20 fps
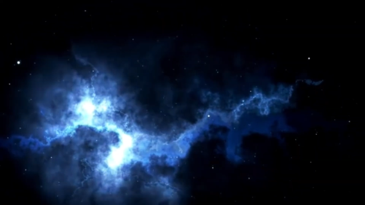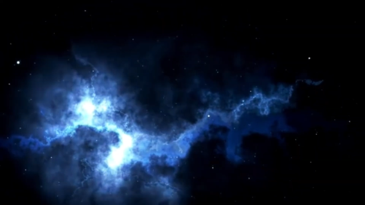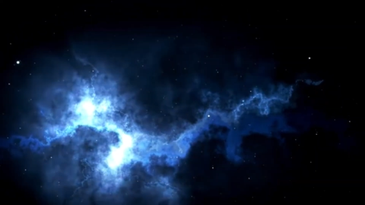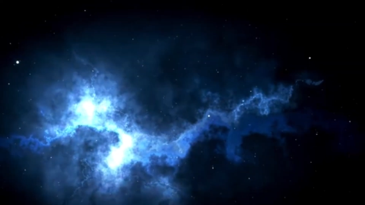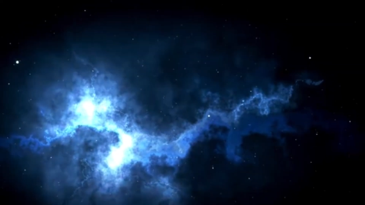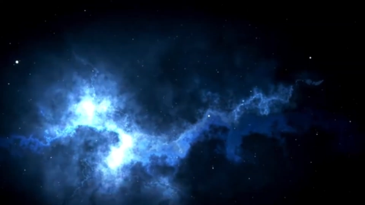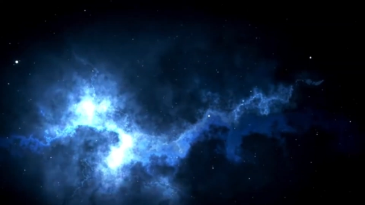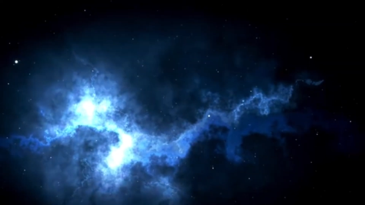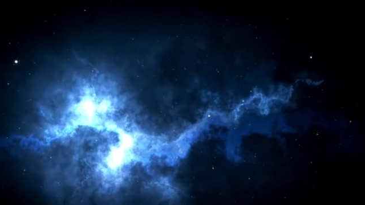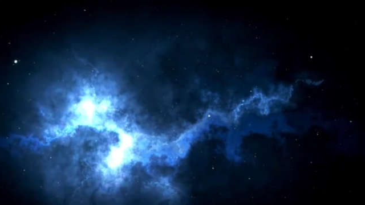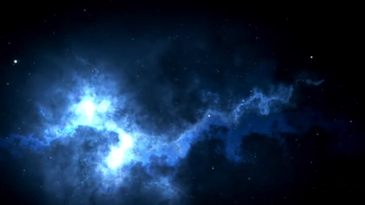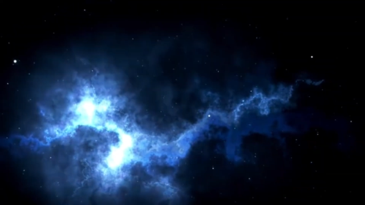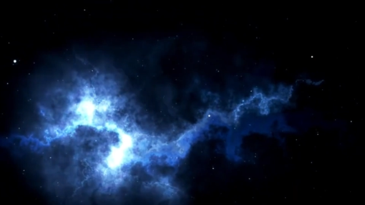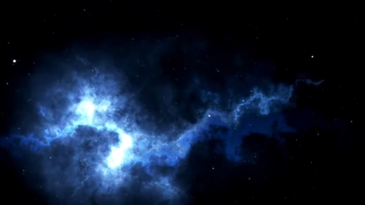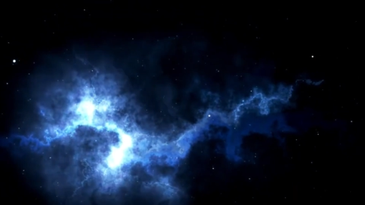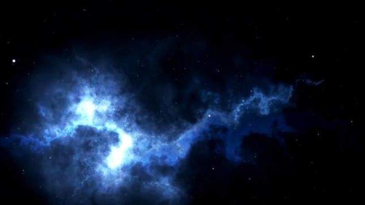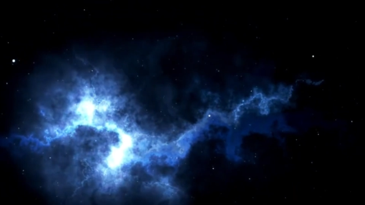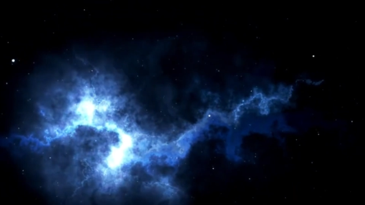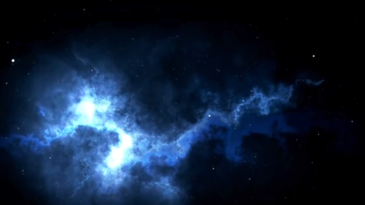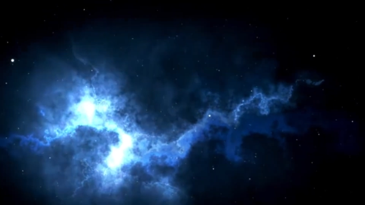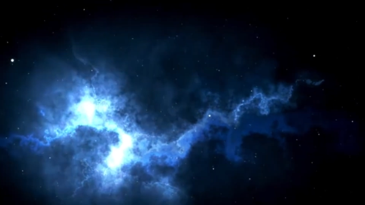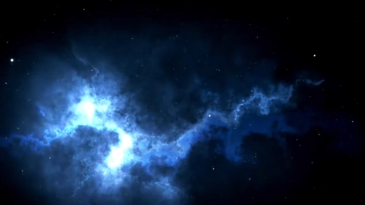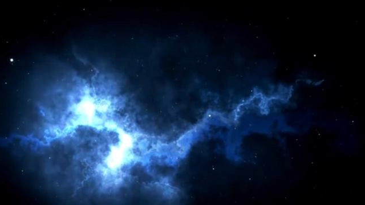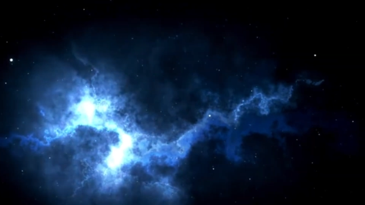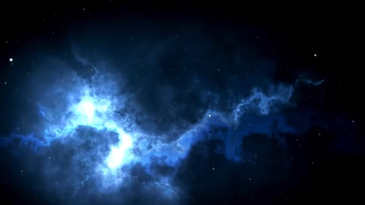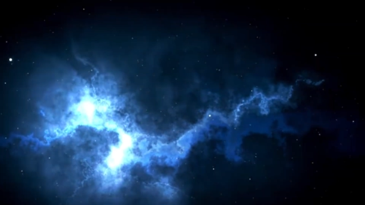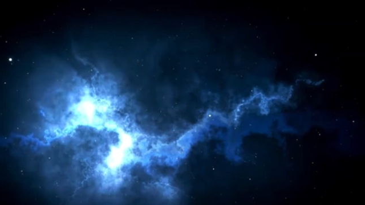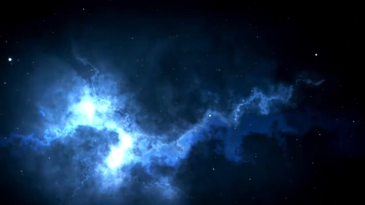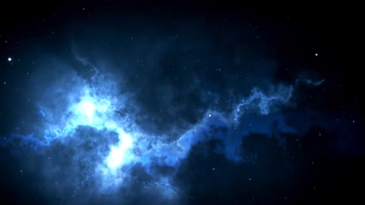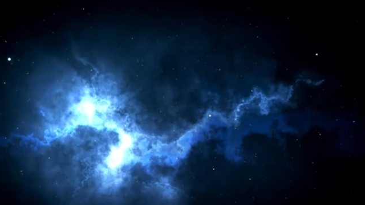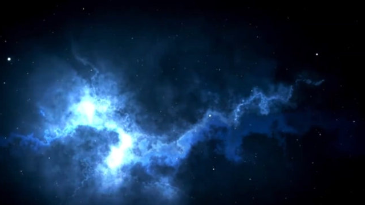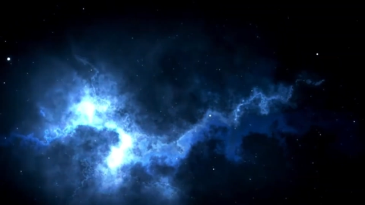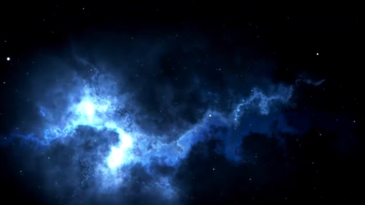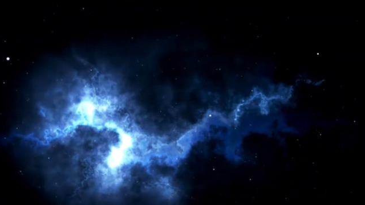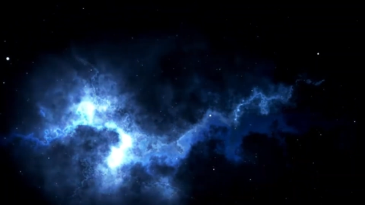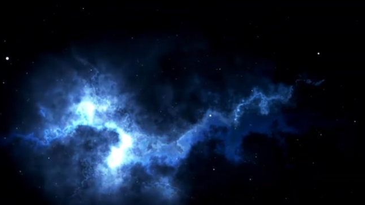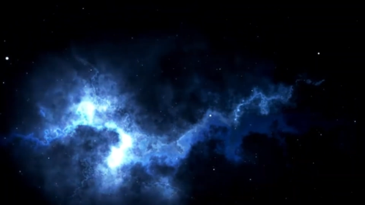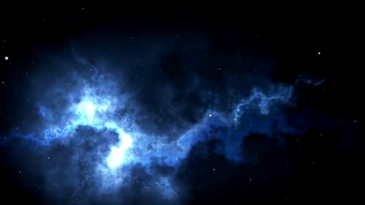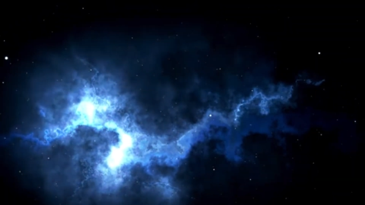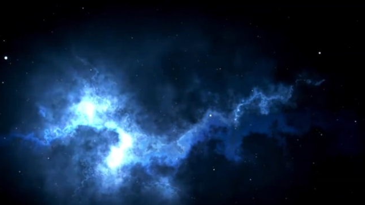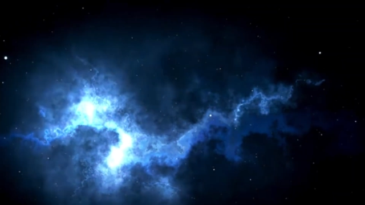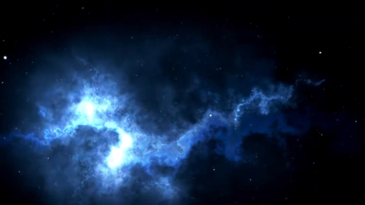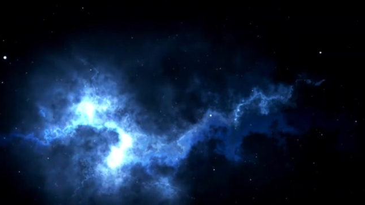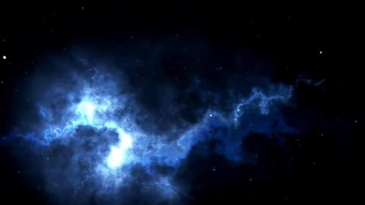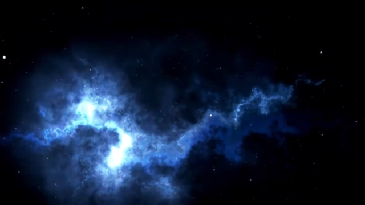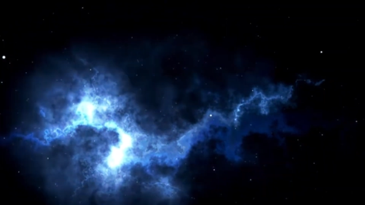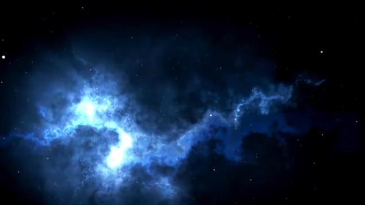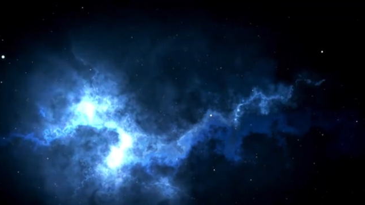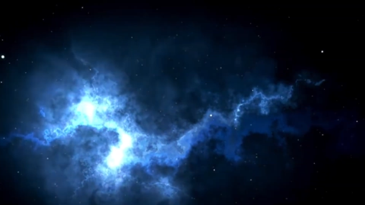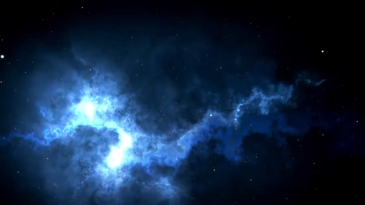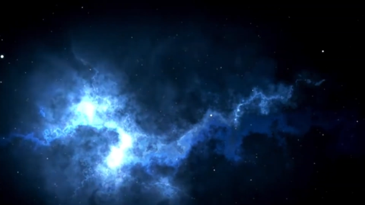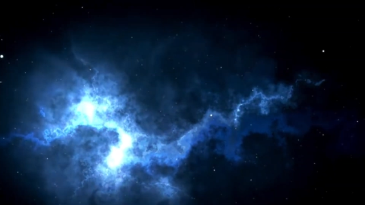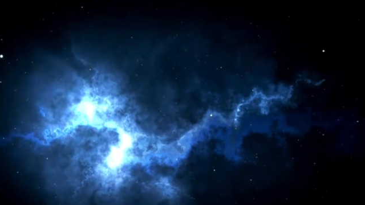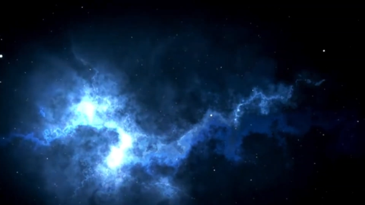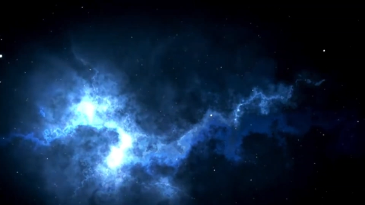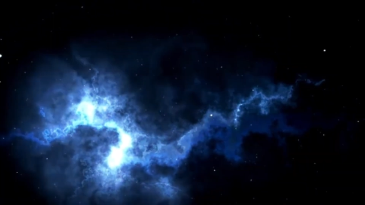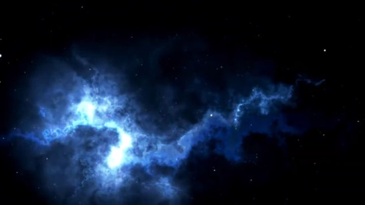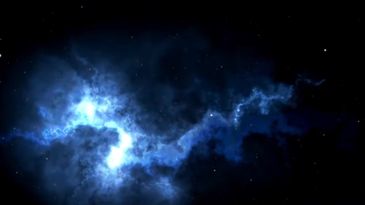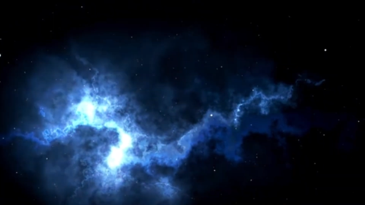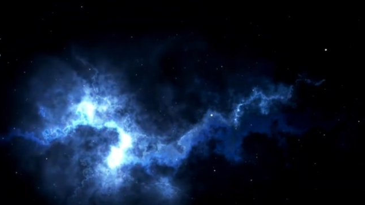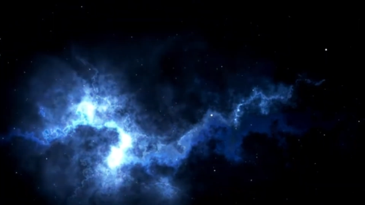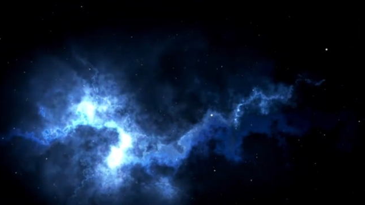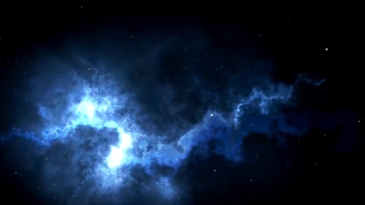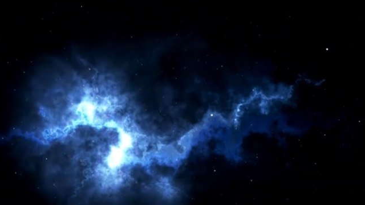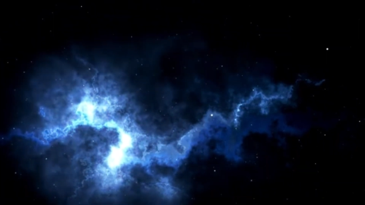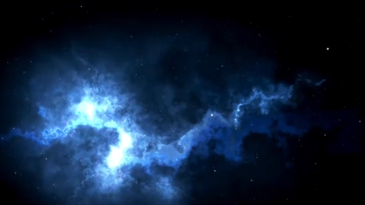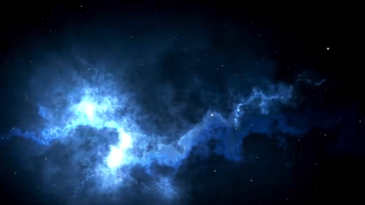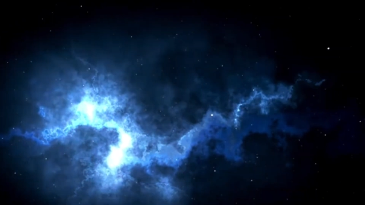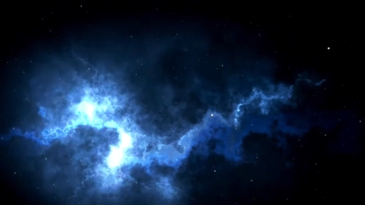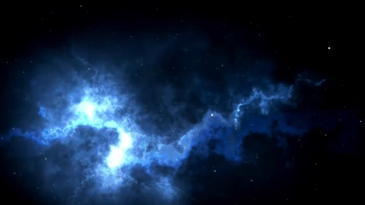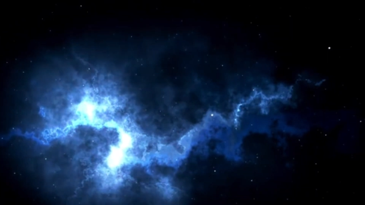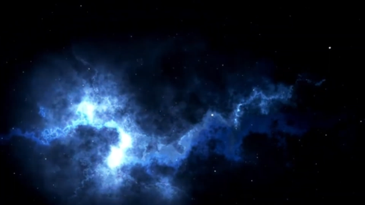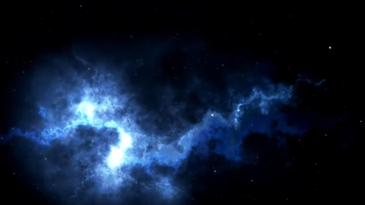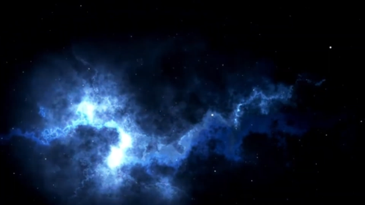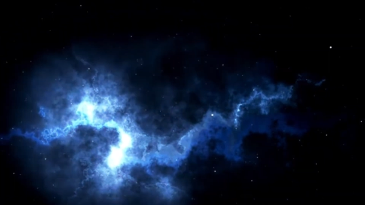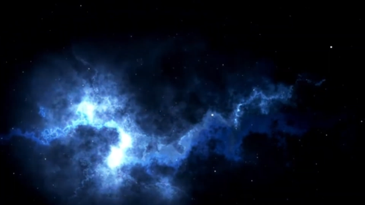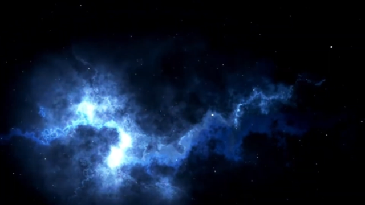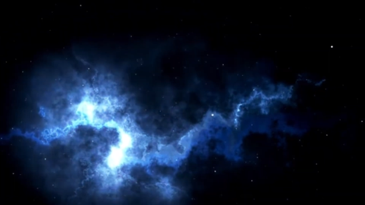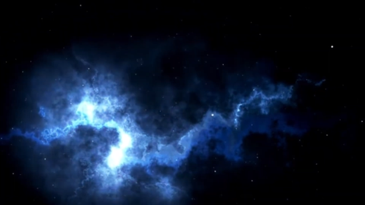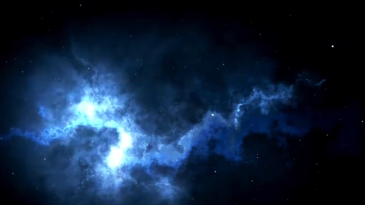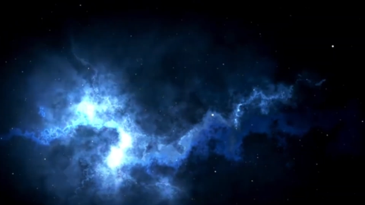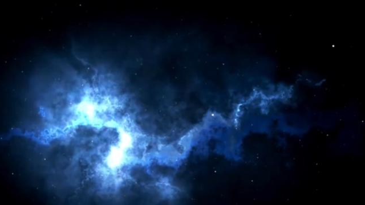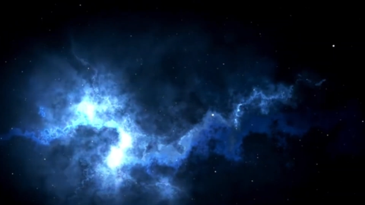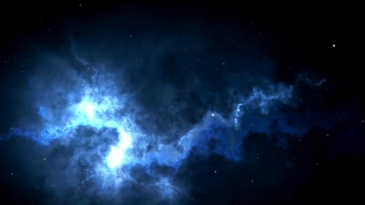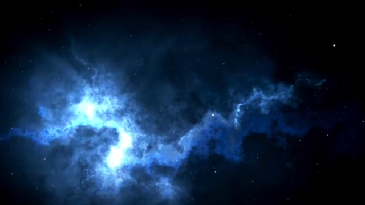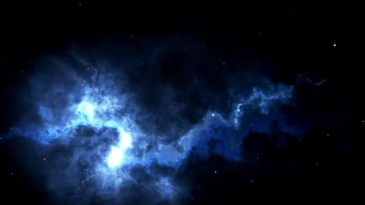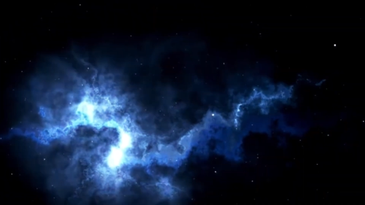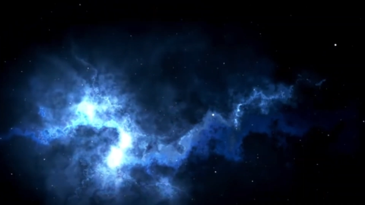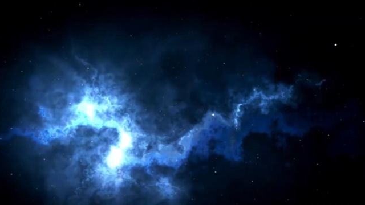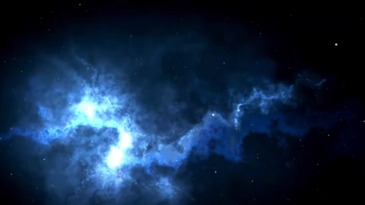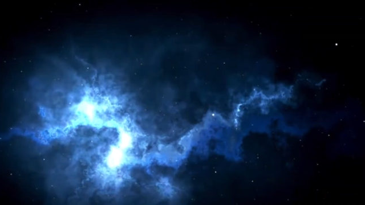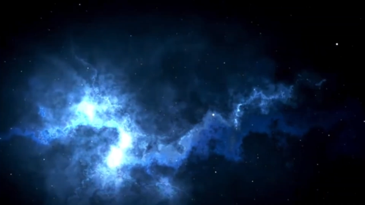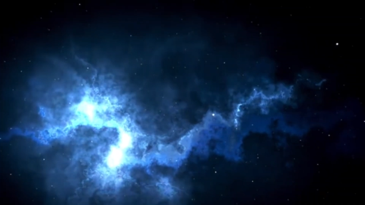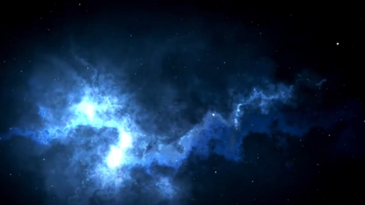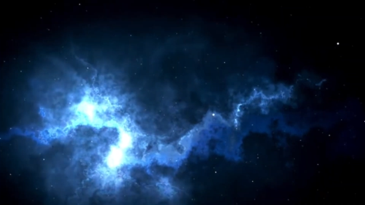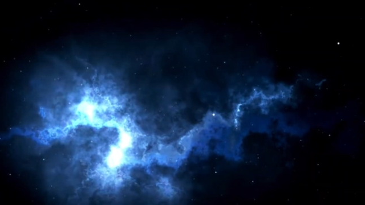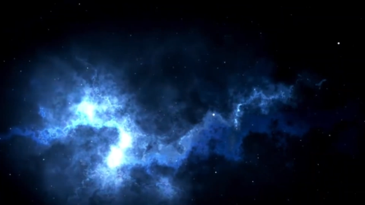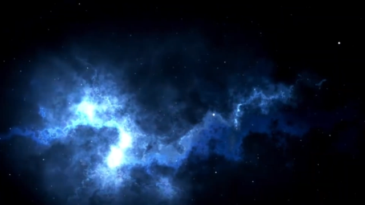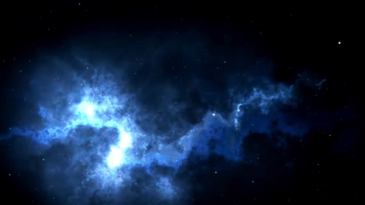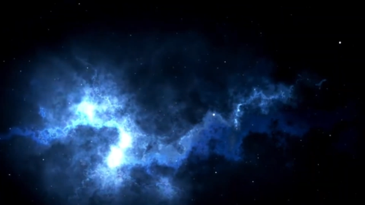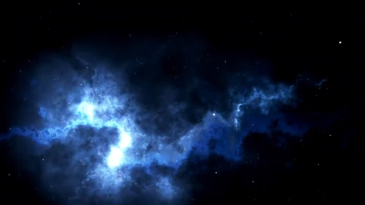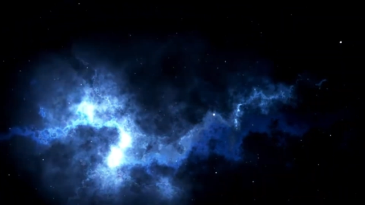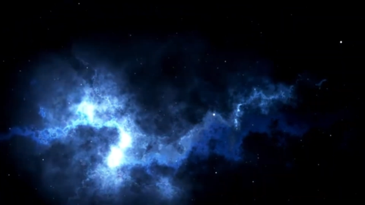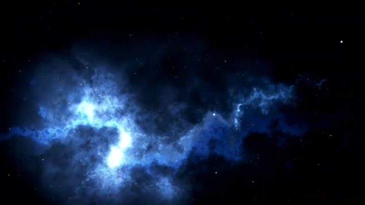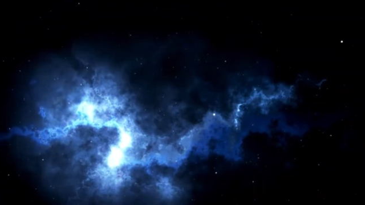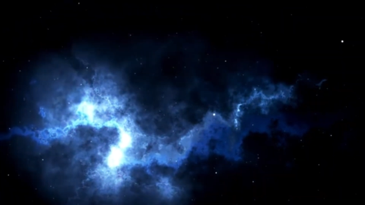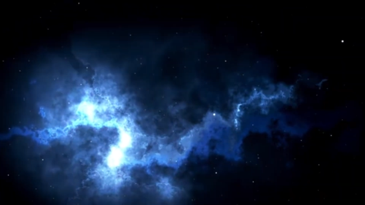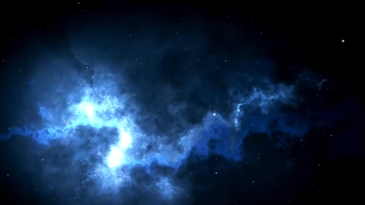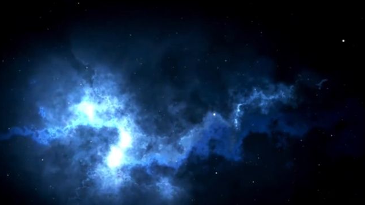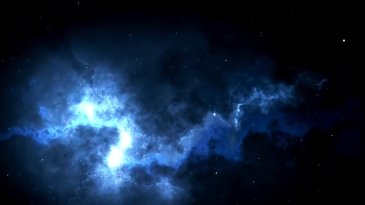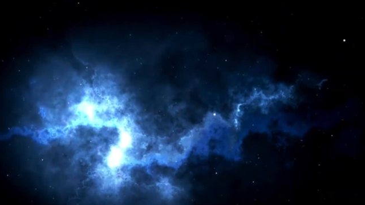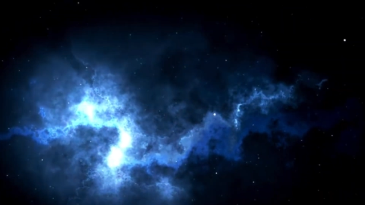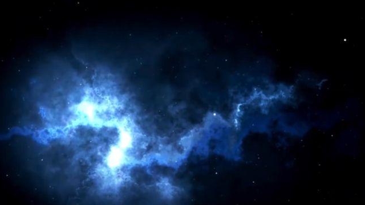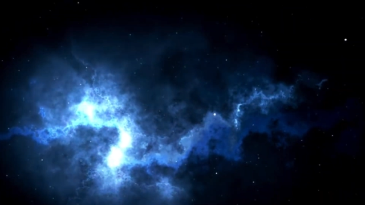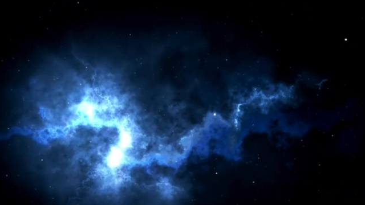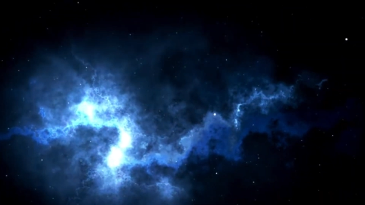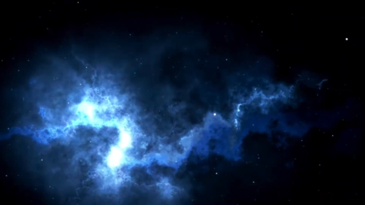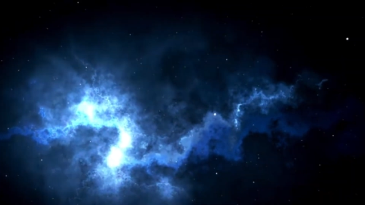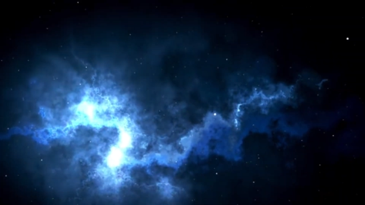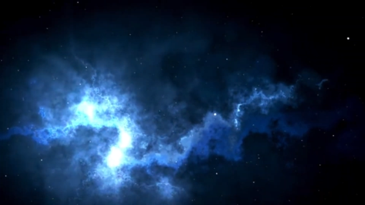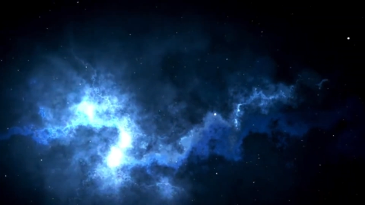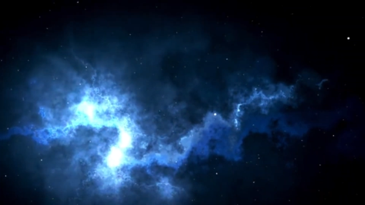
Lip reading: Nobody's mouth can be seen.